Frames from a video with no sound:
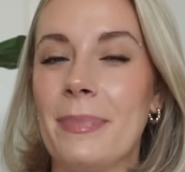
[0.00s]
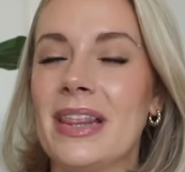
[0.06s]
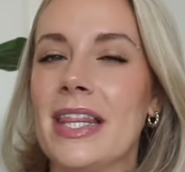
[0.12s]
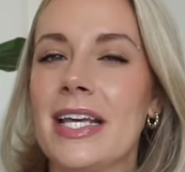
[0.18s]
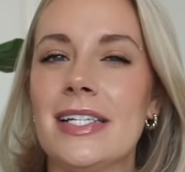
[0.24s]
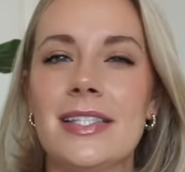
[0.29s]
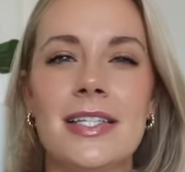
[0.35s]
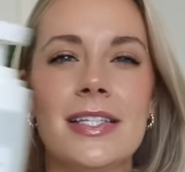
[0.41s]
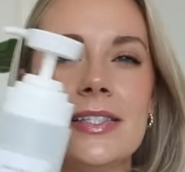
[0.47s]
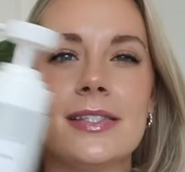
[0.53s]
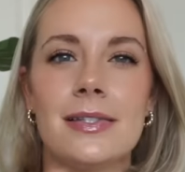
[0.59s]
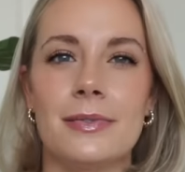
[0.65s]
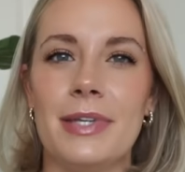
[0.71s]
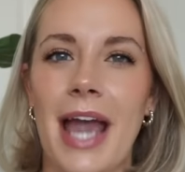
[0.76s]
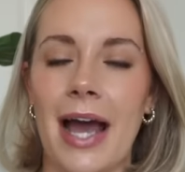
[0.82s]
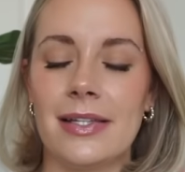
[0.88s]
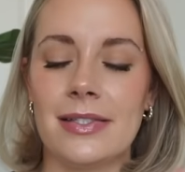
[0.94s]
But this is,
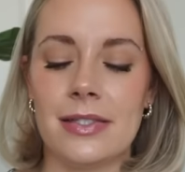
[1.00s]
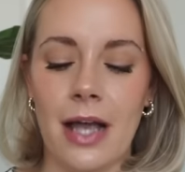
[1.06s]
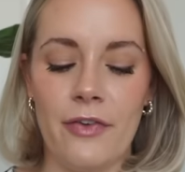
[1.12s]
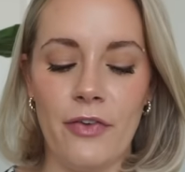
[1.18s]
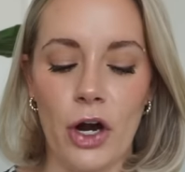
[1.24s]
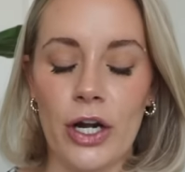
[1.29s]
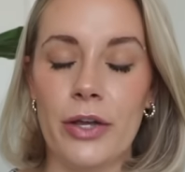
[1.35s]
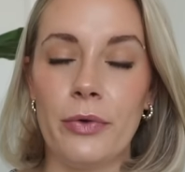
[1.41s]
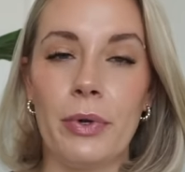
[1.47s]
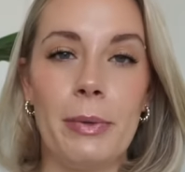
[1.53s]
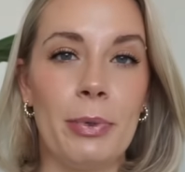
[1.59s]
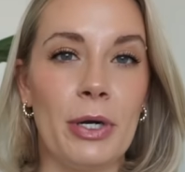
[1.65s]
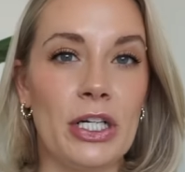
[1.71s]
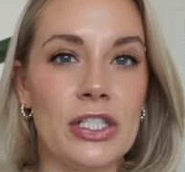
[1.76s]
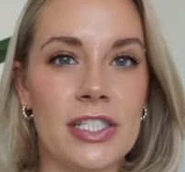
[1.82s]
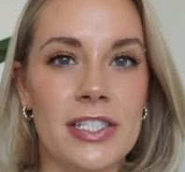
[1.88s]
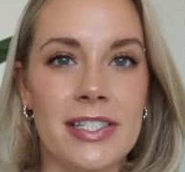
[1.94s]
yes, I've already
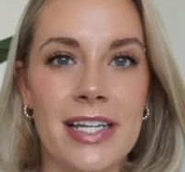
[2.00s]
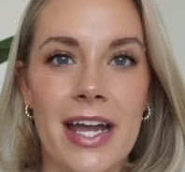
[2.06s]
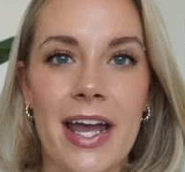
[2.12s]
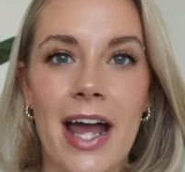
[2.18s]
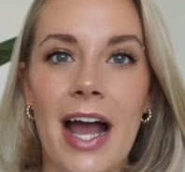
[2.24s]
repurchased it.